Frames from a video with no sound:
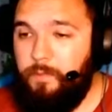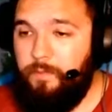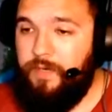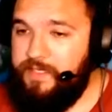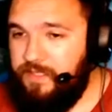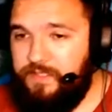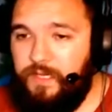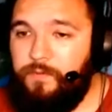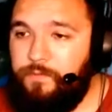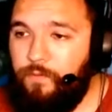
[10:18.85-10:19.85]
But as I
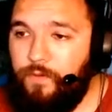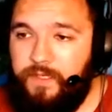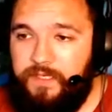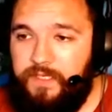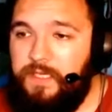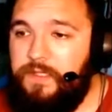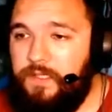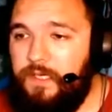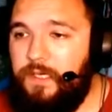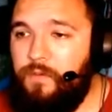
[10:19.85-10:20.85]
said before, the key
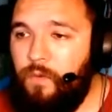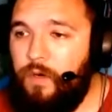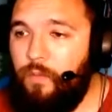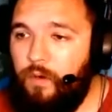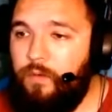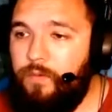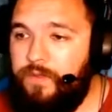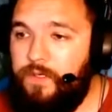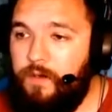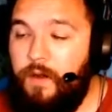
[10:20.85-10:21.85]
thing you want to work with
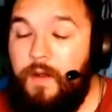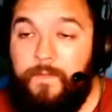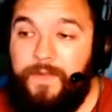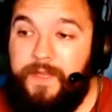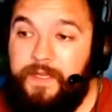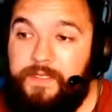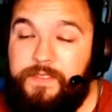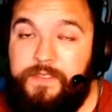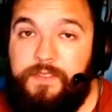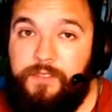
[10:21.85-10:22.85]
here
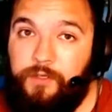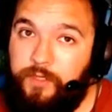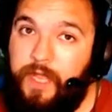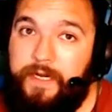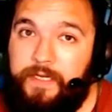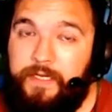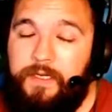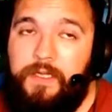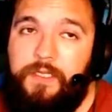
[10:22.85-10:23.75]
is your lighting.